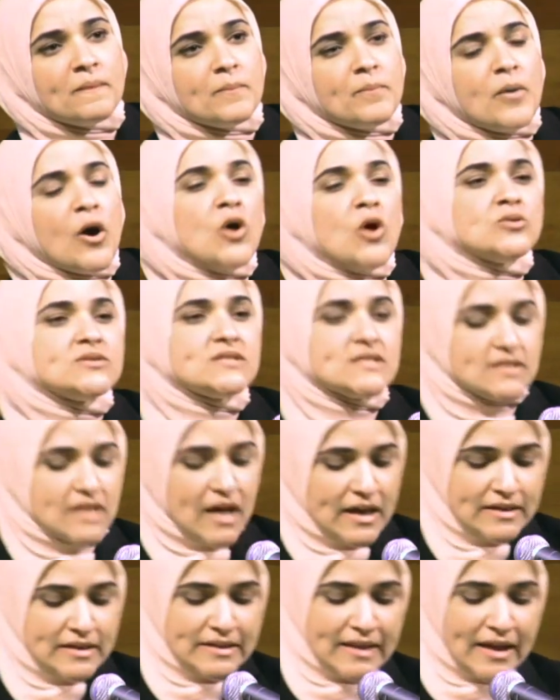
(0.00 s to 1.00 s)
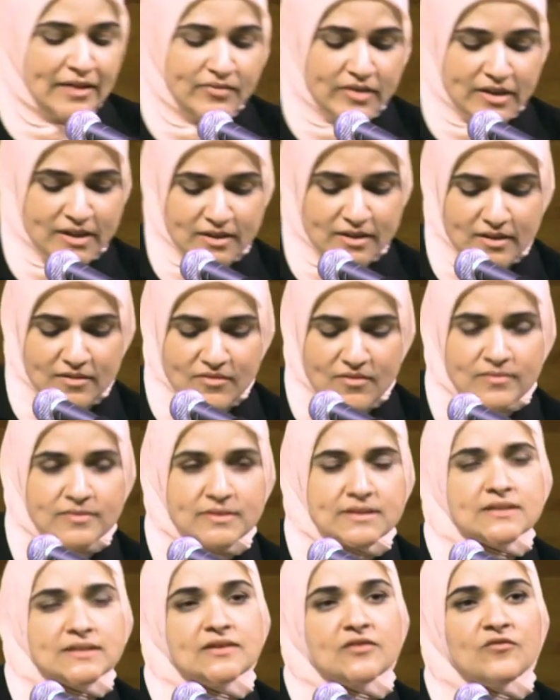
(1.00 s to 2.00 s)
post 9/11,
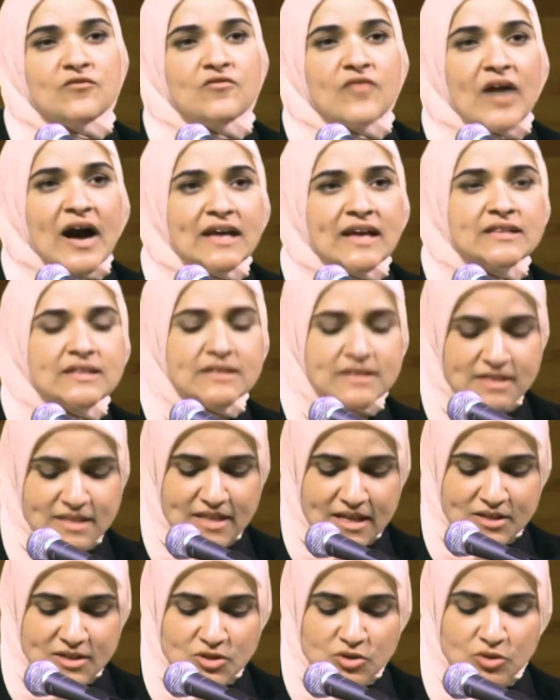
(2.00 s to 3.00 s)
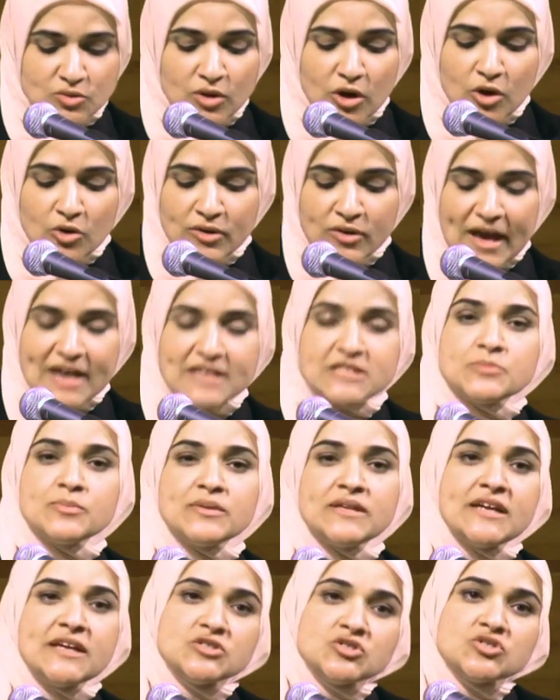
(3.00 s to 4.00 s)
violence has grown
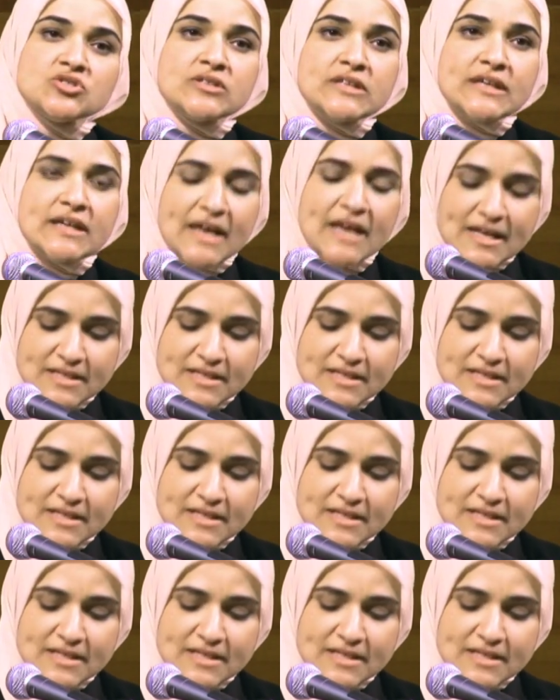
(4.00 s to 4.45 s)
exponentially